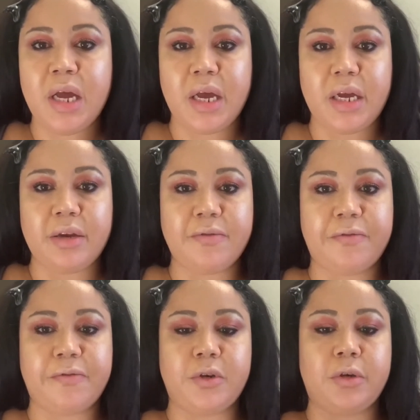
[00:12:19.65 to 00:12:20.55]

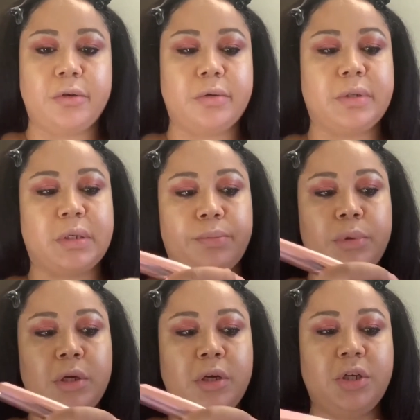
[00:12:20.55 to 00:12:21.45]
infused
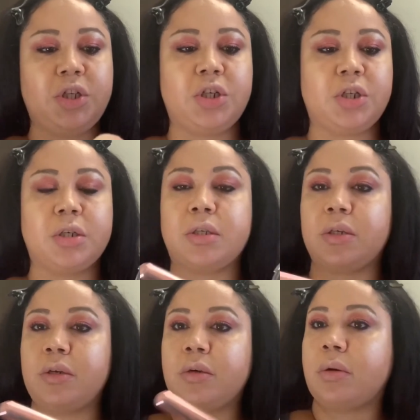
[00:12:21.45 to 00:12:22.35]
blush. So
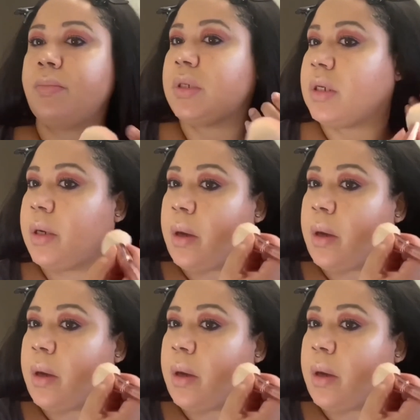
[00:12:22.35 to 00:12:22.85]
I'm just going to